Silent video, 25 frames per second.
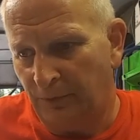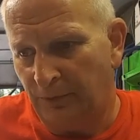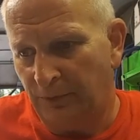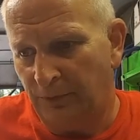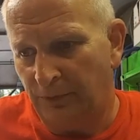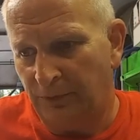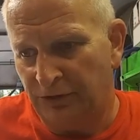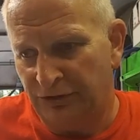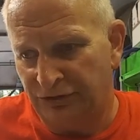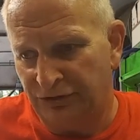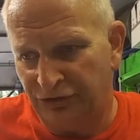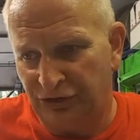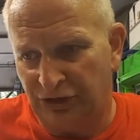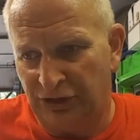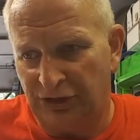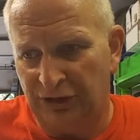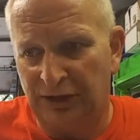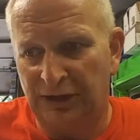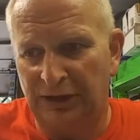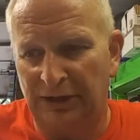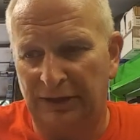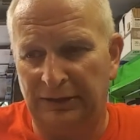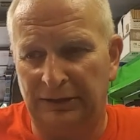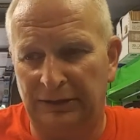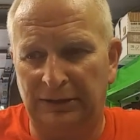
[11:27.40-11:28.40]

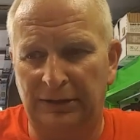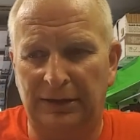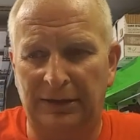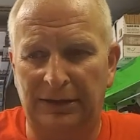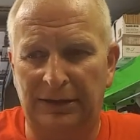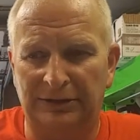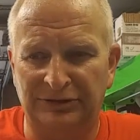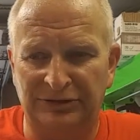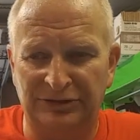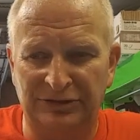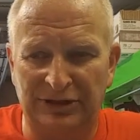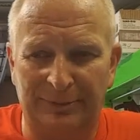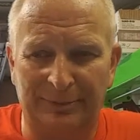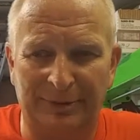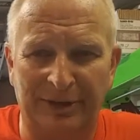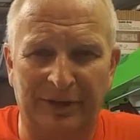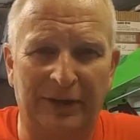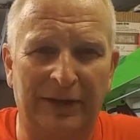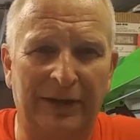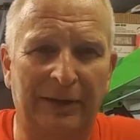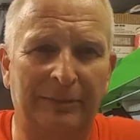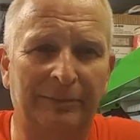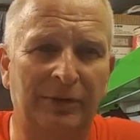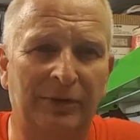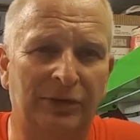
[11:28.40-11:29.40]
Schick and some of
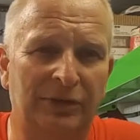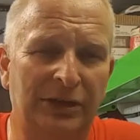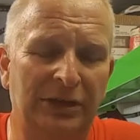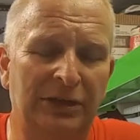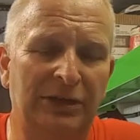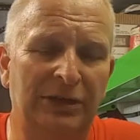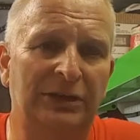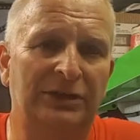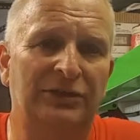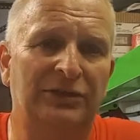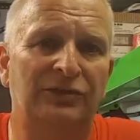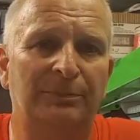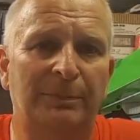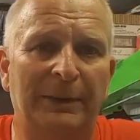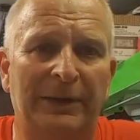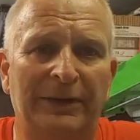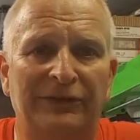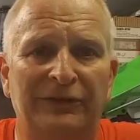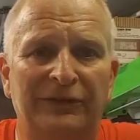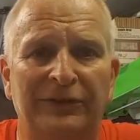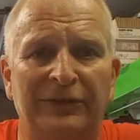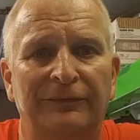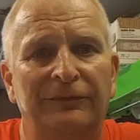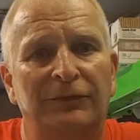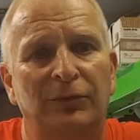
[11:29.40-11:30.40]
them, they're getting
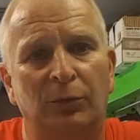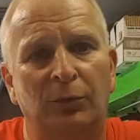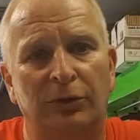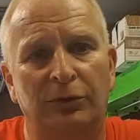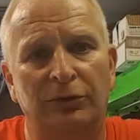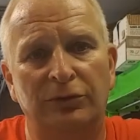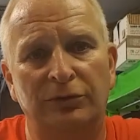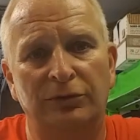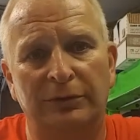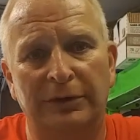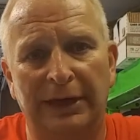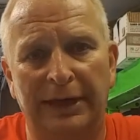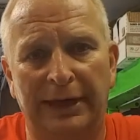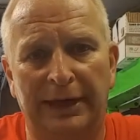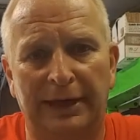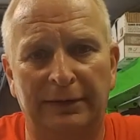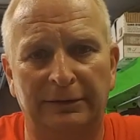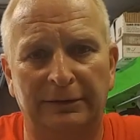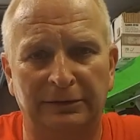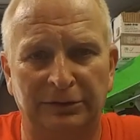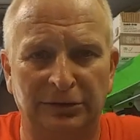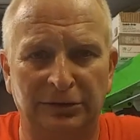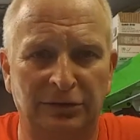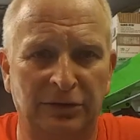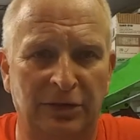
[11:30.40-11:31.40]
expensive to where you
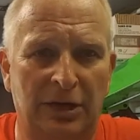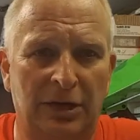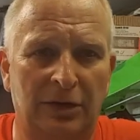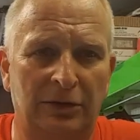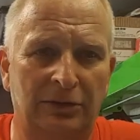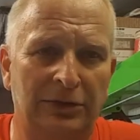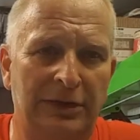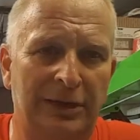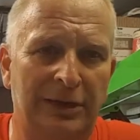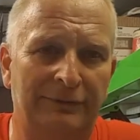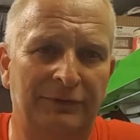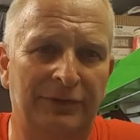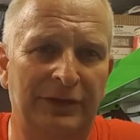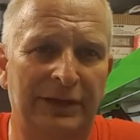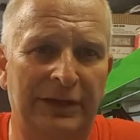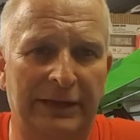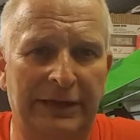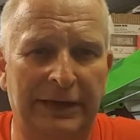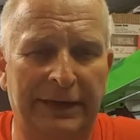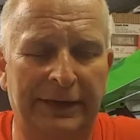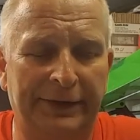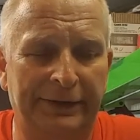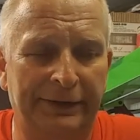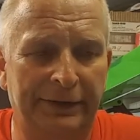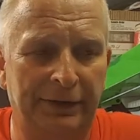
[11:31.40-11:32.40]
can't, you know, you have to
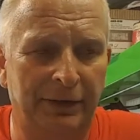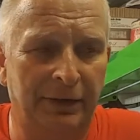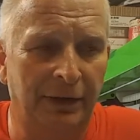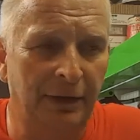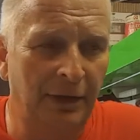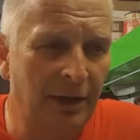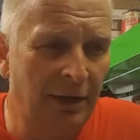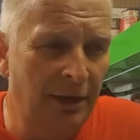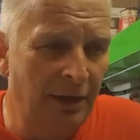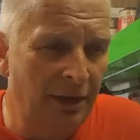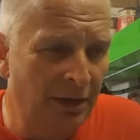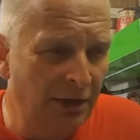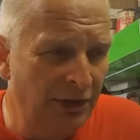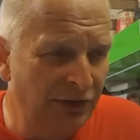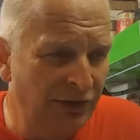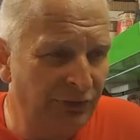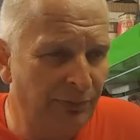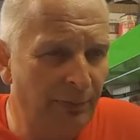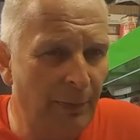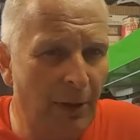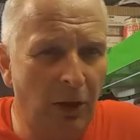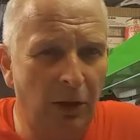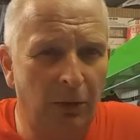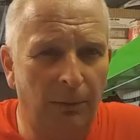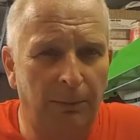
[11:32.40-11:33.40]
take out a
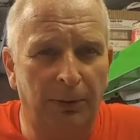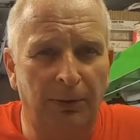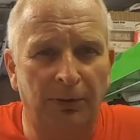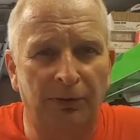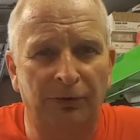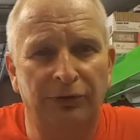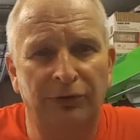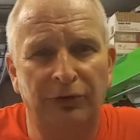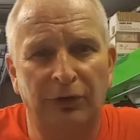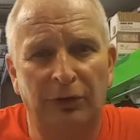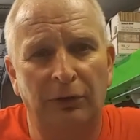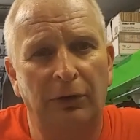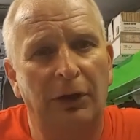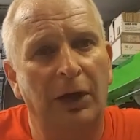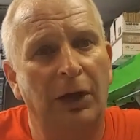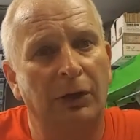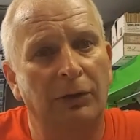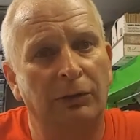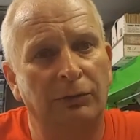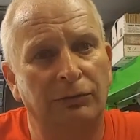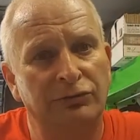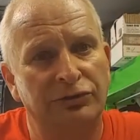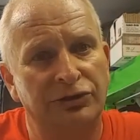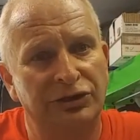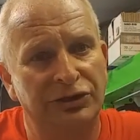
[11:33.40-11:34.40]
small personal
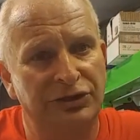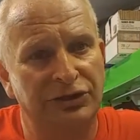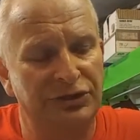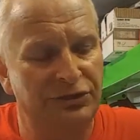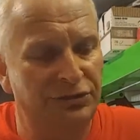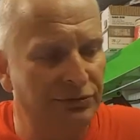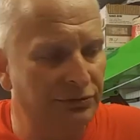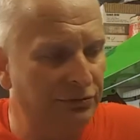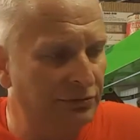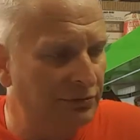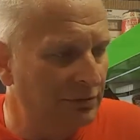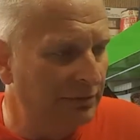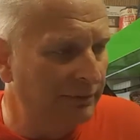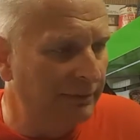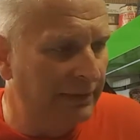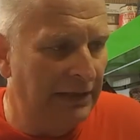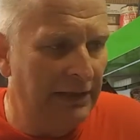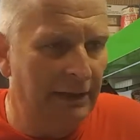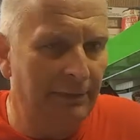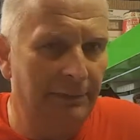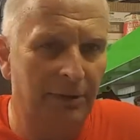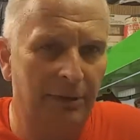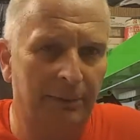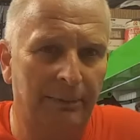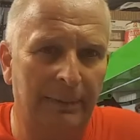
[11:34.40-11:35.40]
loan just to
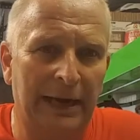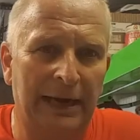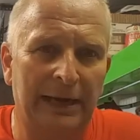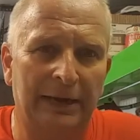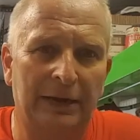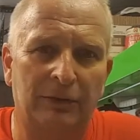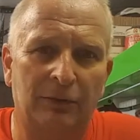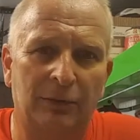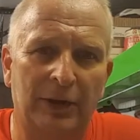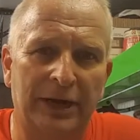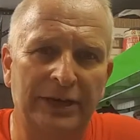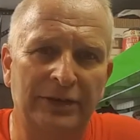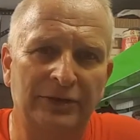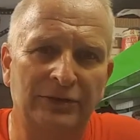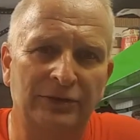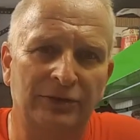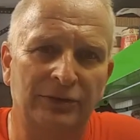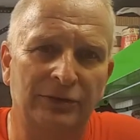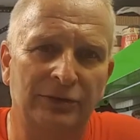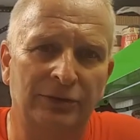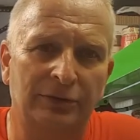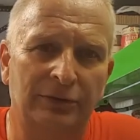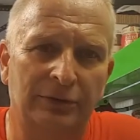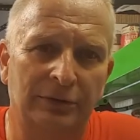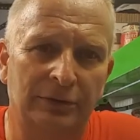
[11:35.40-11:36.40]
be able to buy a
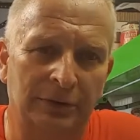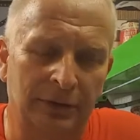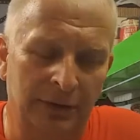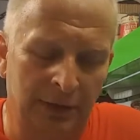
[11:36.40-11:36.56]
razor.